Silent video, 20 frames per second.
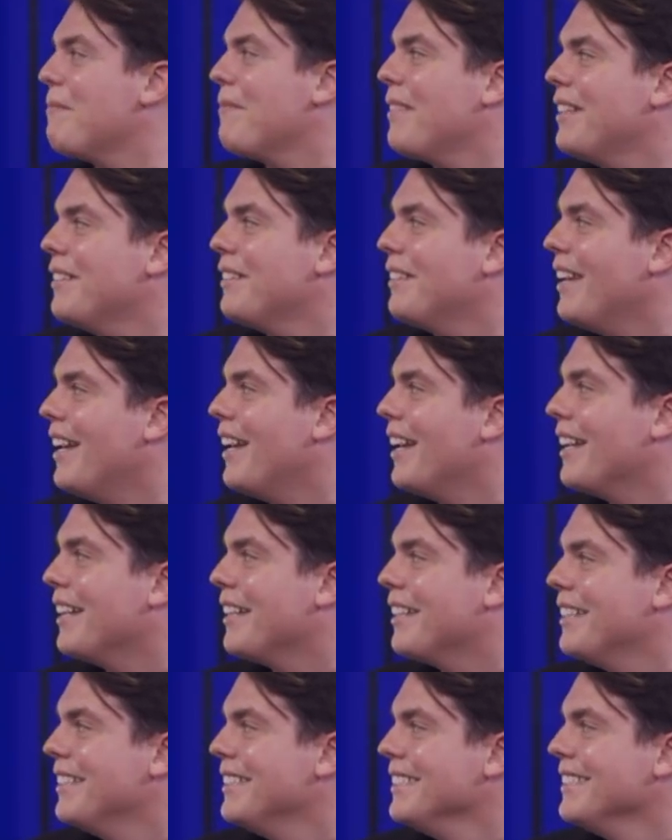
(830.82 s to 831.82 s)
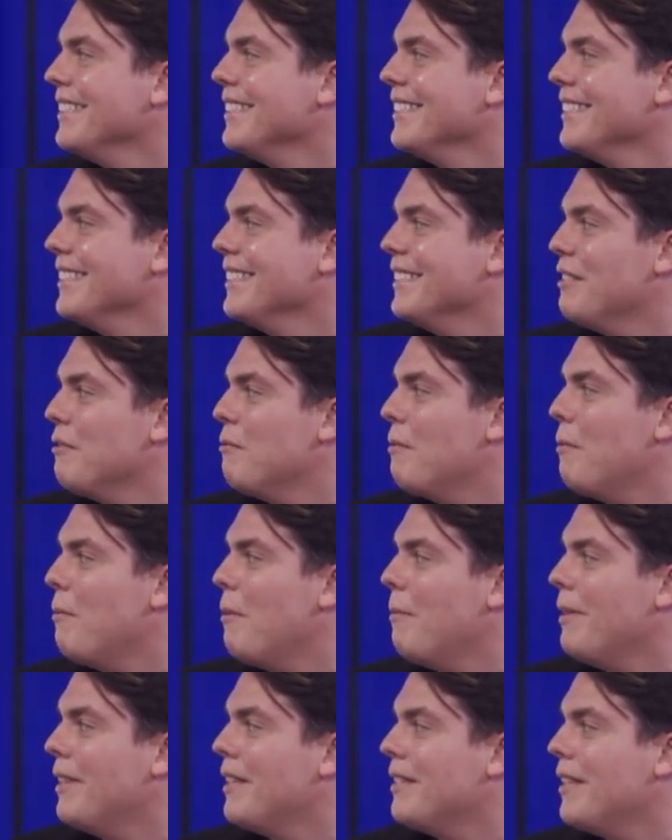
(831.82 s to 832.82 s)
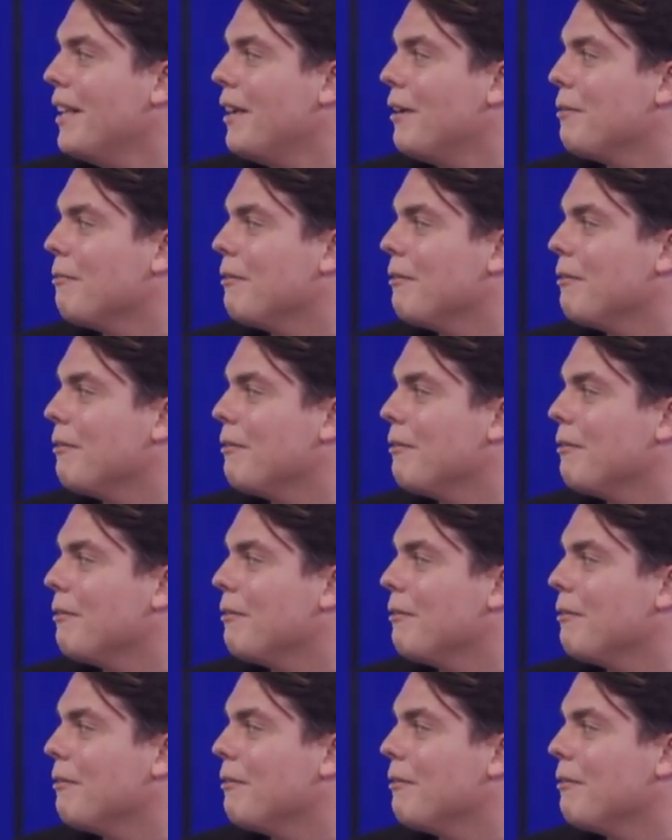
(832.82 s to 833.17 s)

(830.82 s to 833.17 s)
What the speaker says: What will be the second one?